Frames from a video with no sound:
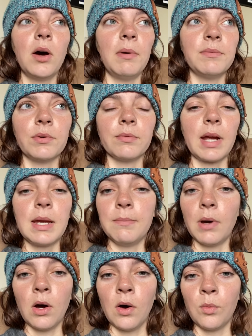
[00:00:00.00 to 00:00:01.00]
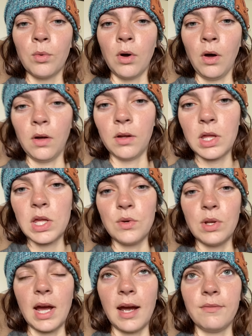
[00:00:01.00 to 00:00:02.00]
of a rainbow, well, you
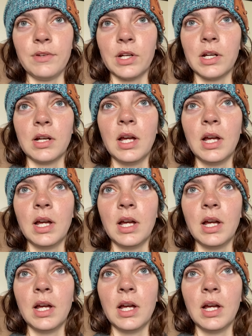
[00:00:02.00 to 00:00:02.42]
would have your